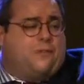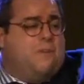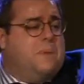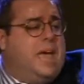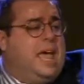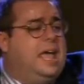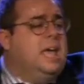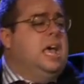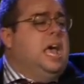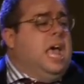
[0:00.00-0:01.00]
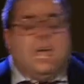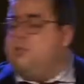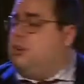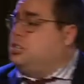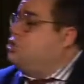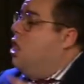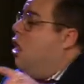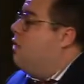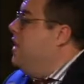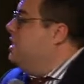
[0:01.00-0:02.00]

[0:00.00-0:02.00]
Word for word: from me and they're starving.